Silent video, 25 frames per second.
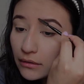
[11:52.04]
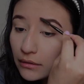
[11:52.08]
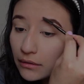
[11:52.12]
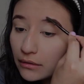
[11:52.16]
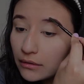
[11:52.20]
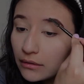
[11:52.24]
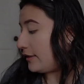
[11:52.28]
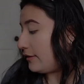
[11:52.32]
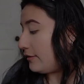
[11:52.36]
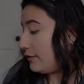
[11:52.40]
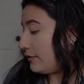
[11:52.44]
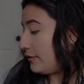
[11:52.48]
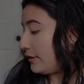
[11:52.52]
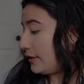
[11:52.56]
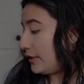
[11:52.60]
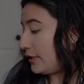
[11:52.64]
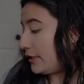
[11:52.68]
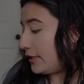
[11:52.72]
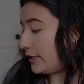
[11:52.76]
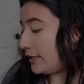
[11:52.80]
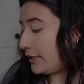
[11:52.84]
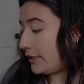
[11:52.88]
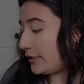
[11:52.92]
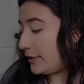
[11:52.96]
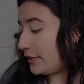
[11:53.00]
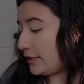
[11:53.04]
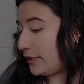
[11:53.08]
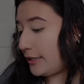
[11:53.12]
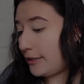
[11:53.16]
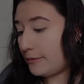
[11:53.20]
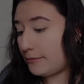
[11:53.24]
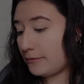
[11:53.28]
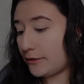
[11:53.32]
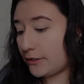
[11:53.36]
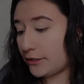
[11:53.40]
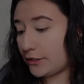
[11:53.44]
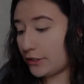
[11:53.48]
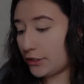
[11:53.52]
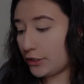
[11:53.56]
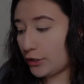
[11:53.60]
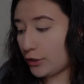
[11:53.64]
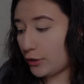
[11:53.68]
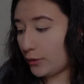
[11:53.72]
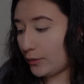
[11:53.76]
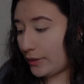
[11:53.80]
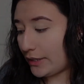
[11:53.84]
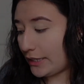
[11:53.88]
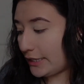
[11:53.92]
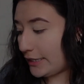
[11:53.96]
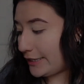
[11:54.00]
Now I am gonna
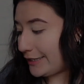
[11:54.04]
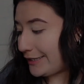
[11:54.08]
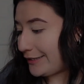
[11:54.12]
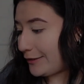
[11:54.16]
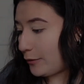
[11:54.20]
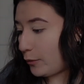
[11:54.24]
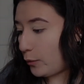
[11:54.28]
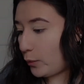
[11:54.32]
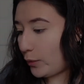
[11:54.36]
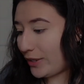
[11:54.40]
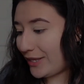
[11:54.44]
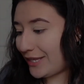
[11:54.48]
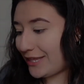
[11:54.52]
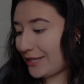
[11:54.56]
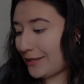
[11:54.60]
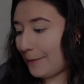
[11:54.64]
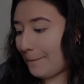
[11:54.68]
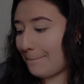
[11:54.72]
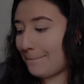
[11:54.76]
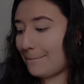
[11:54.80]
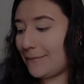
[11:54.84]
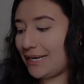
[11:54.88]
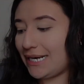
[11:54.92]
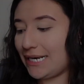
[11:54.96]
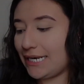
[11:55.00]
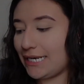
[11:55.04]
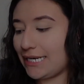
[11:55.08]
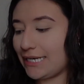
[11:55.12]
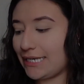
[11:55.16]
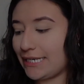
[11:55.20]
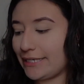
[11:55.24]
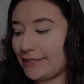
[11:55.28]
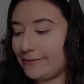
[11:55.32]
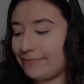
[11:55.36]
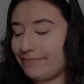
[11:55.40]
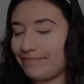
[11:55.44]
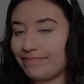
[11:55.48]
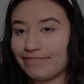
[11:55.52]
go in with my